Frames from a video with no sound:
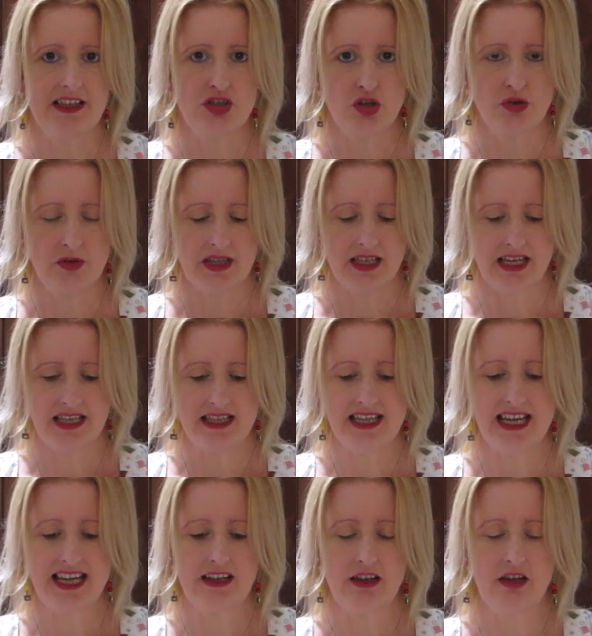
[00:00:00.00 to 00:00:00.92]
doing a
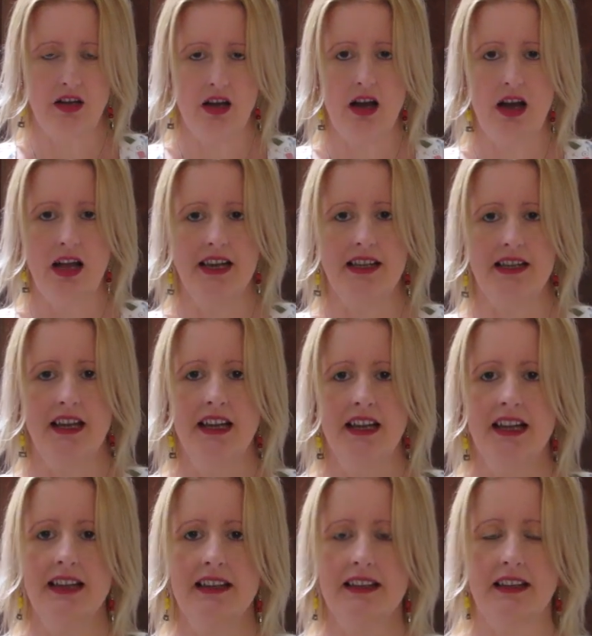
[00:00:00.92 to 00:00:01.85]
neckline
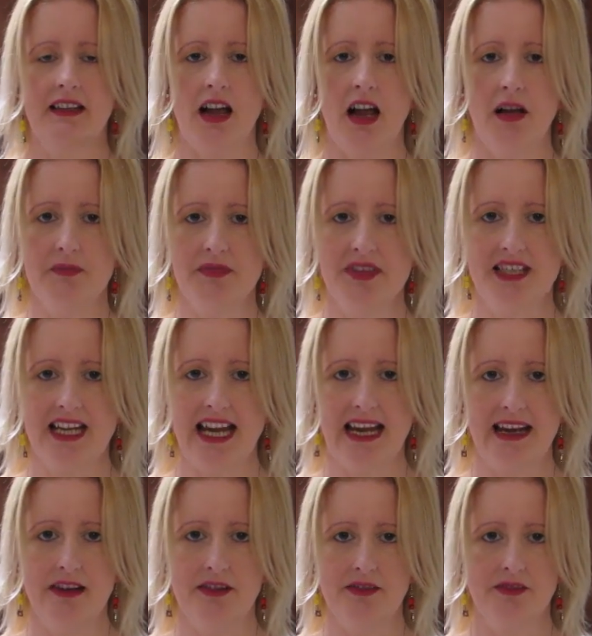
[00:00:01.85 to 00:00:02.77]
that comes
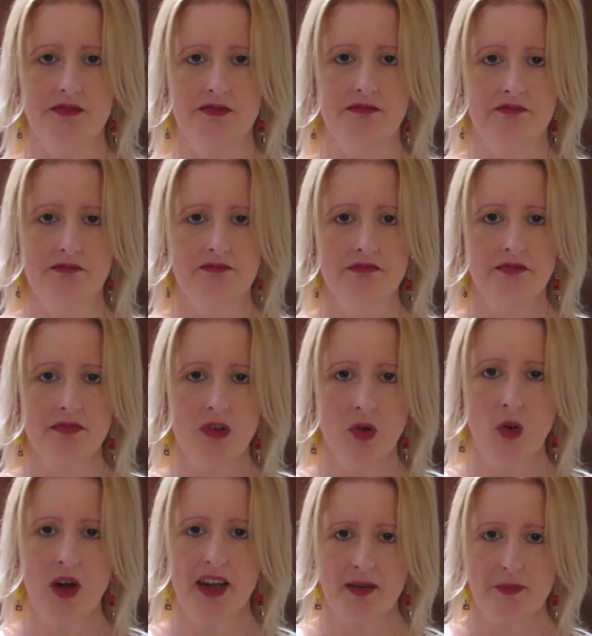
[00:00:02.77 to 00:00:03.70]
down
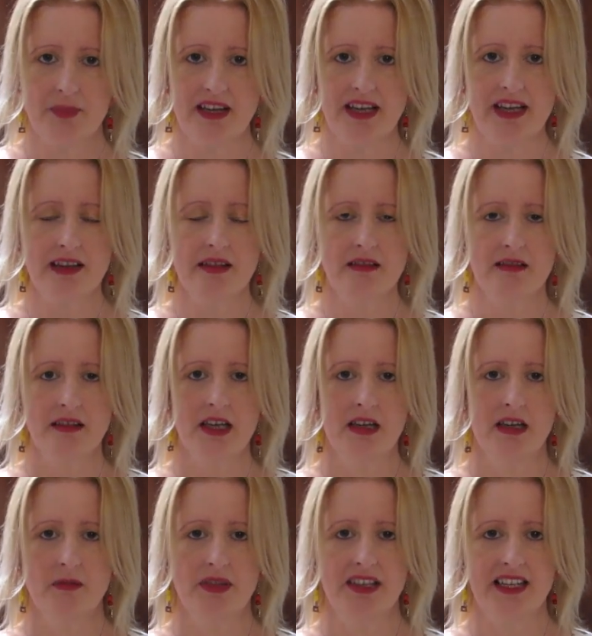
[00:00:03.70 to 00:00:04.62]
quite a bit,
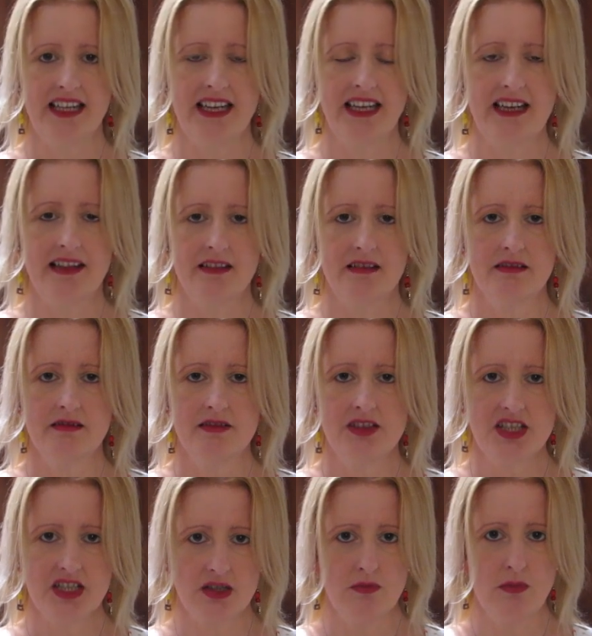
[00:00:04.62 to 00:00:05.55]
but again
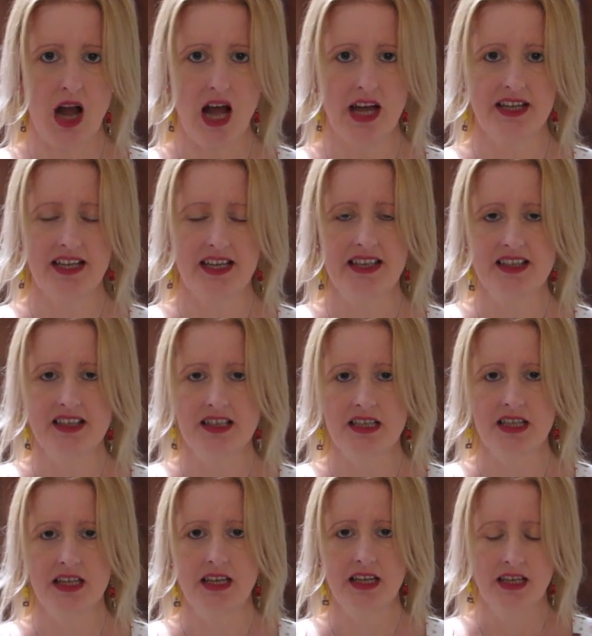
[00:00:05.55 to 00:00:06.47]
still
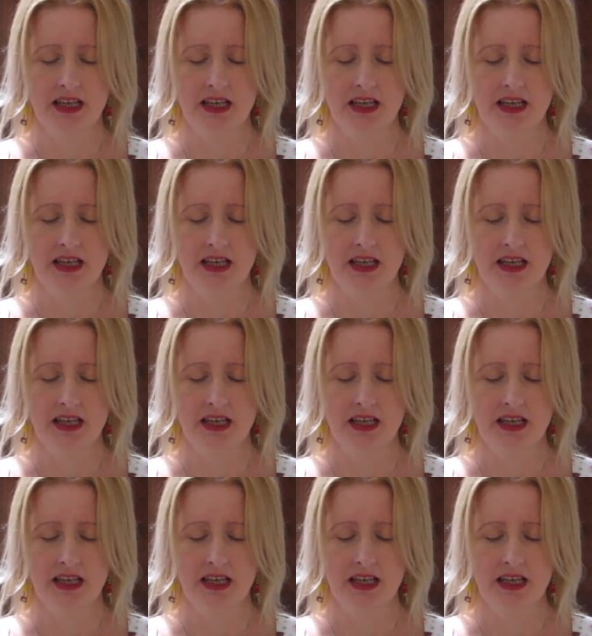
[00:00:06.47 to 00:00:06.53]
modest.